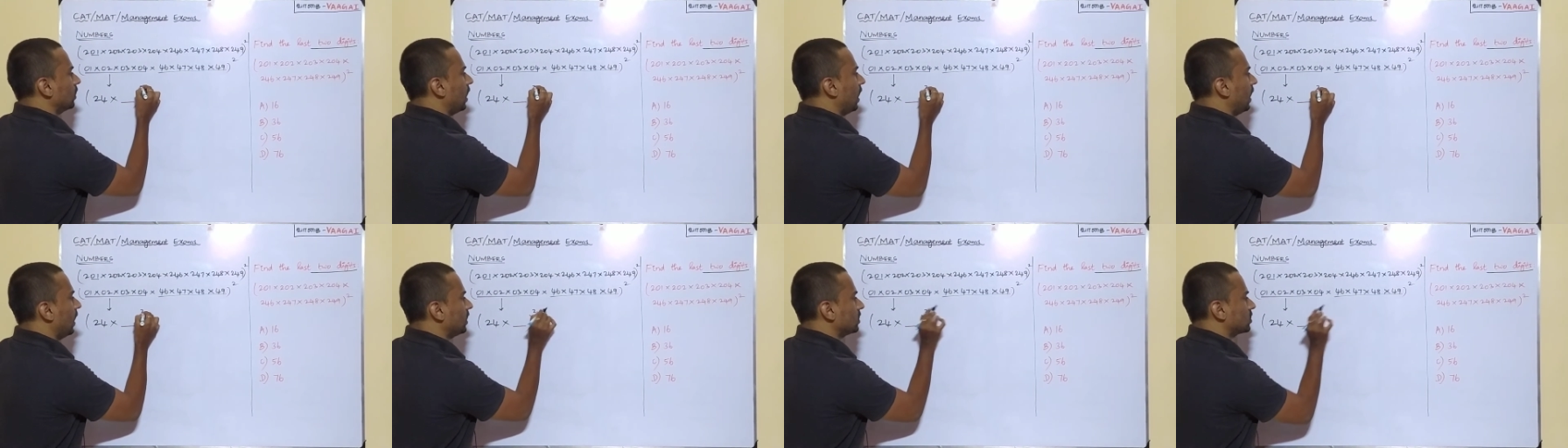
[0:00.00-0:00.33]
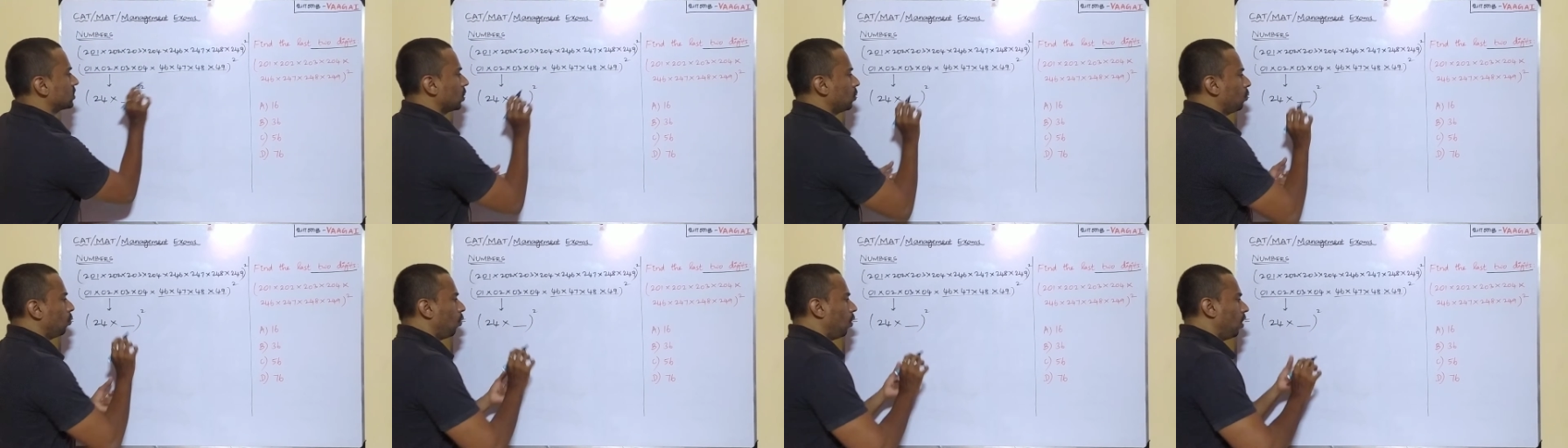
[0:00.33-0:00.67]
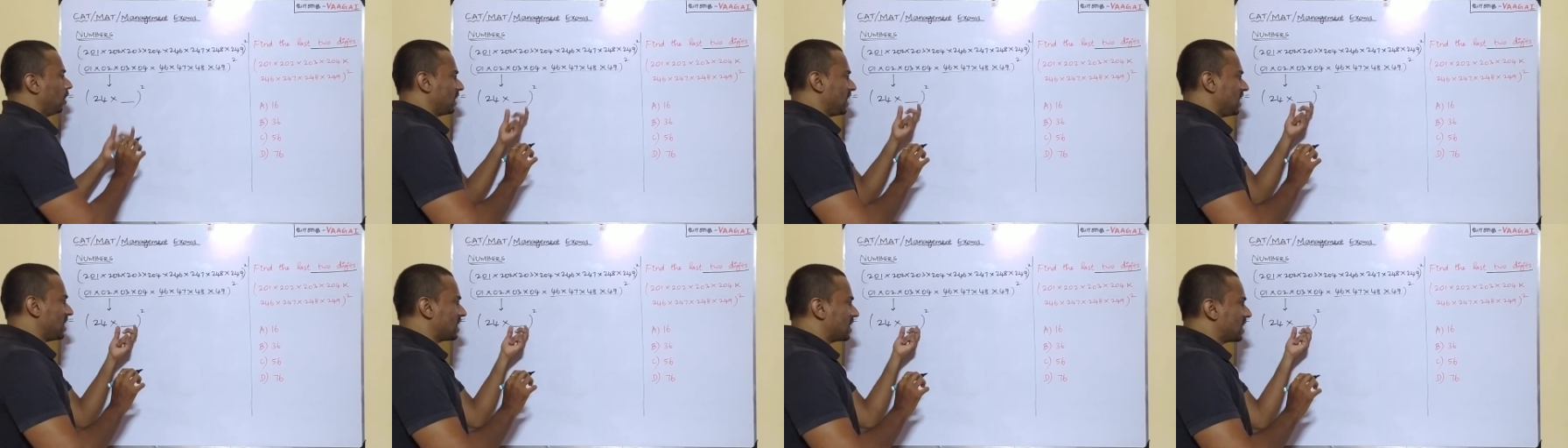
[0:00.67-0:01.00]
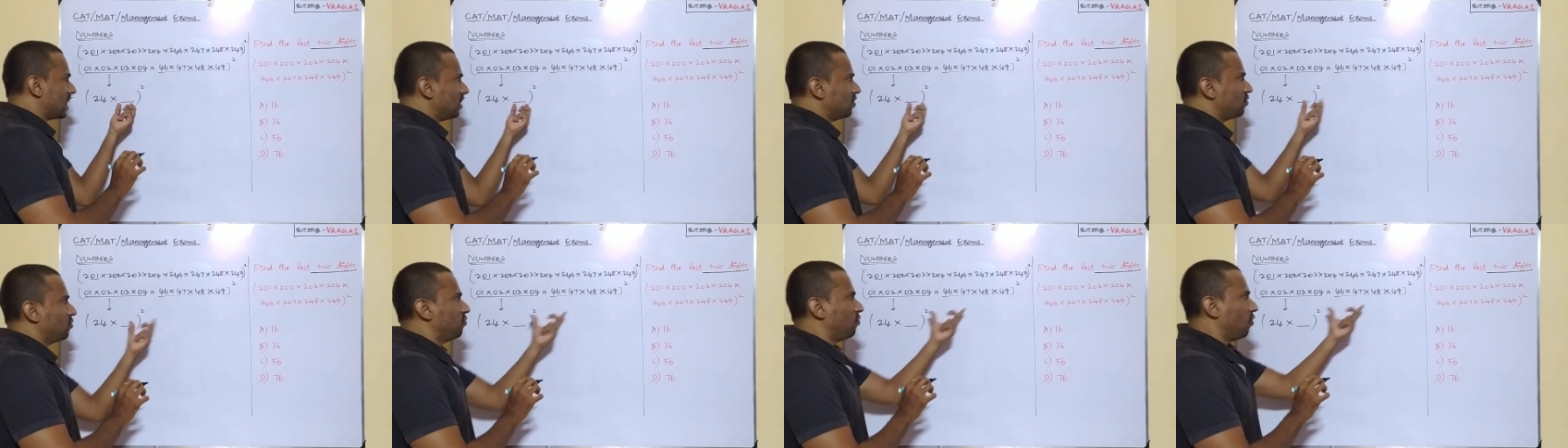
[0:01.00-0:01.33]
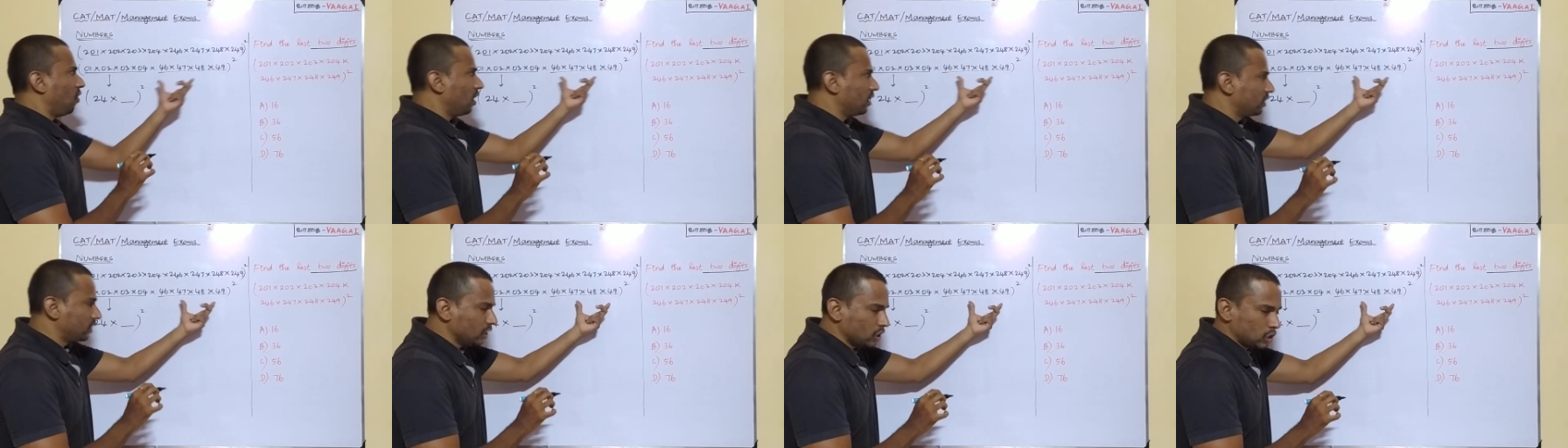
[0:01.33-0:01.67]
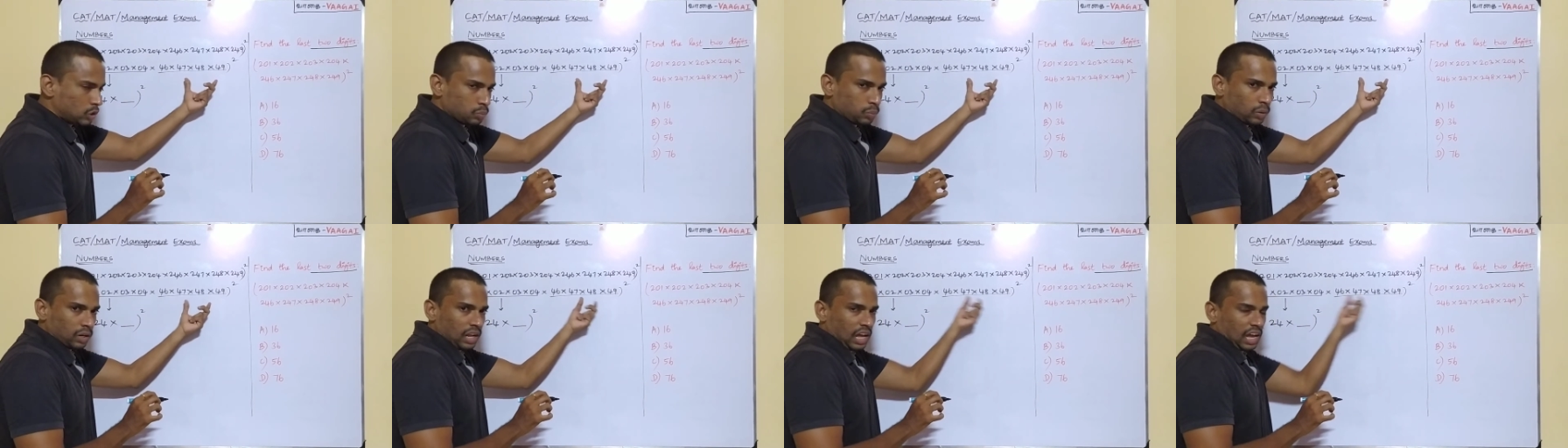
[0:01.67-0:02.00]
the answer what I get for
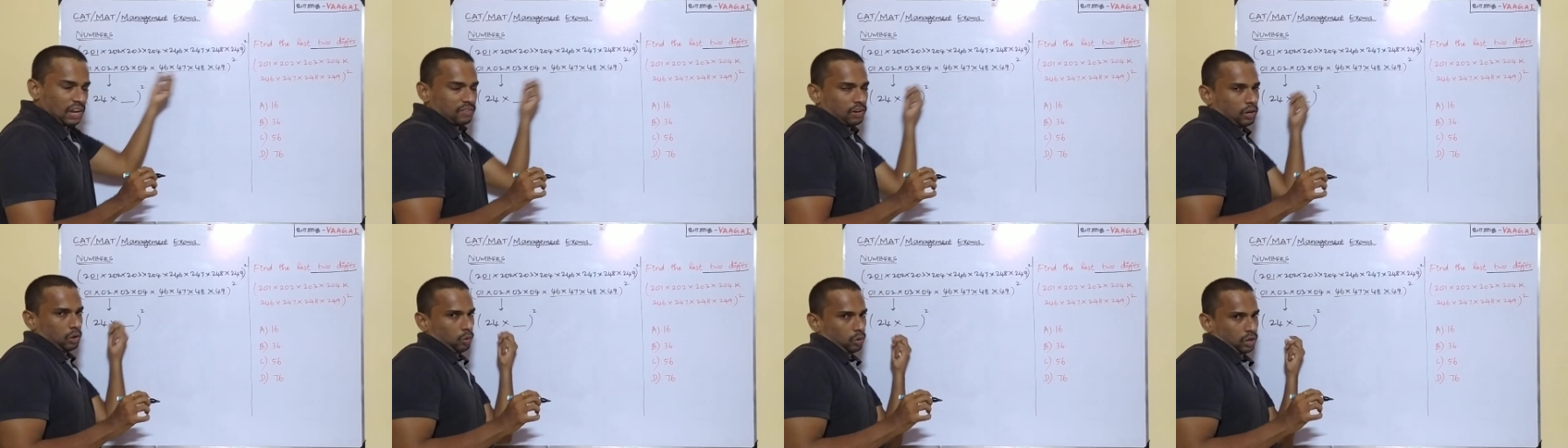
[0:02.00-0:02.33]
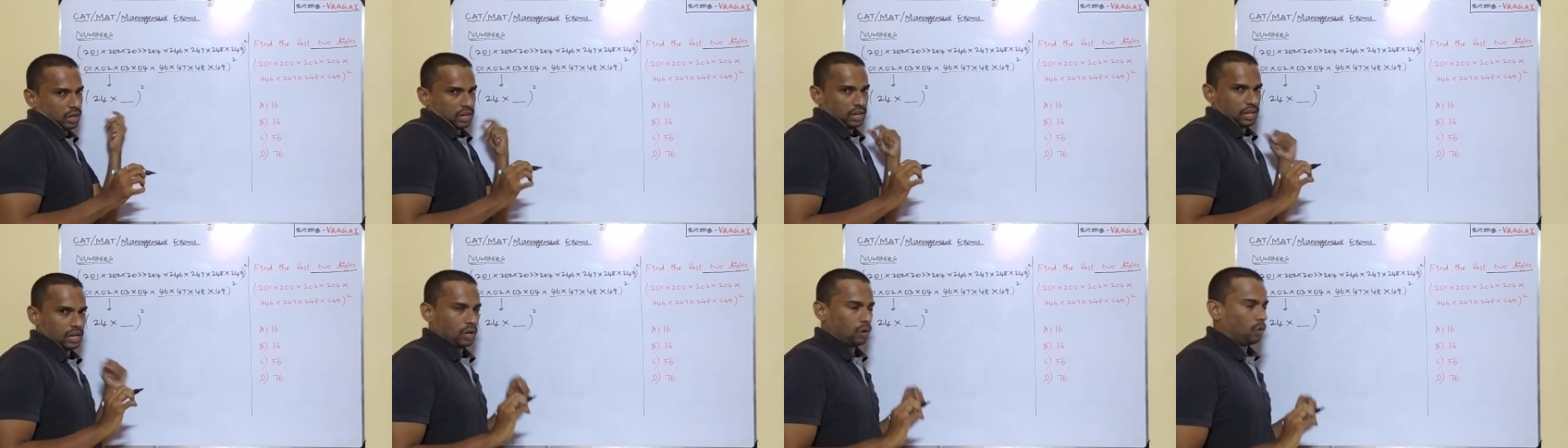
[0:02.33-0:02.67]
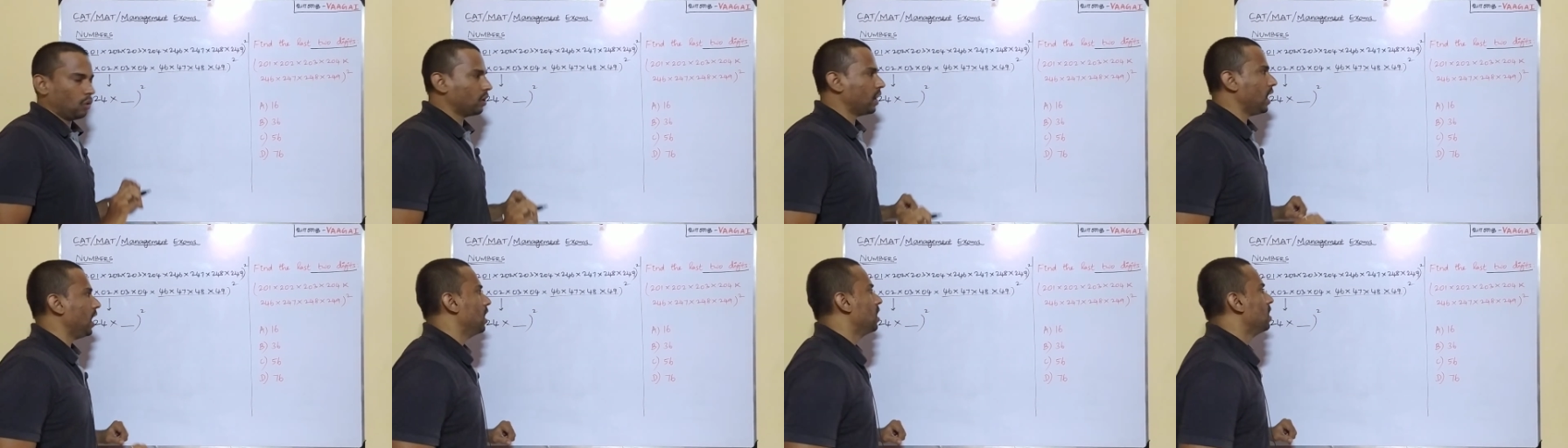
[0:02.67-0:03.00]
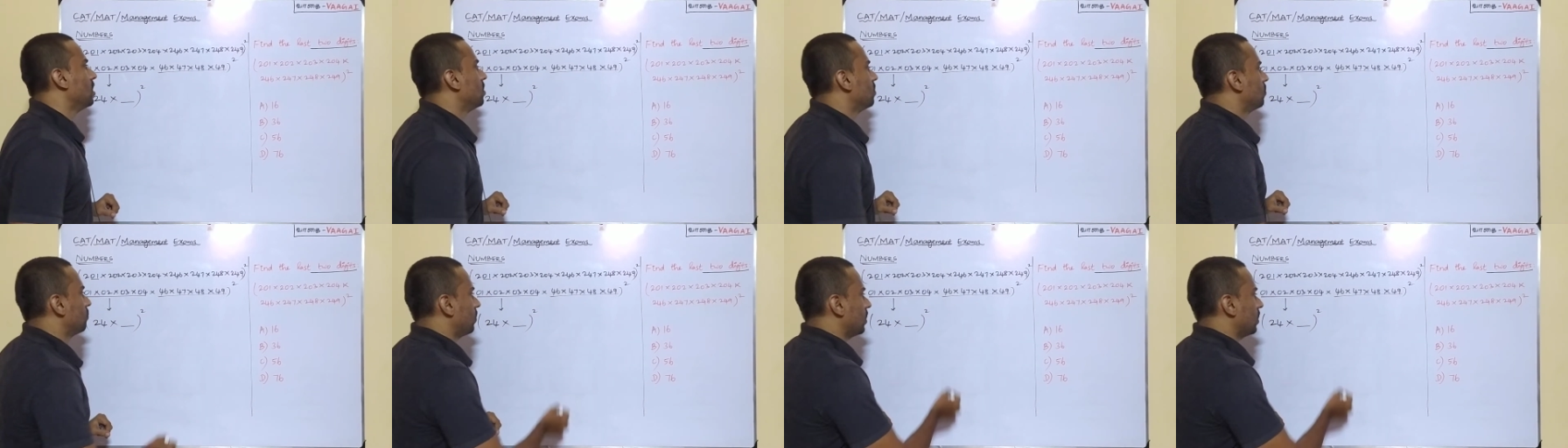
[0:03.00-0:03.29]
this one I will note it here. Okay.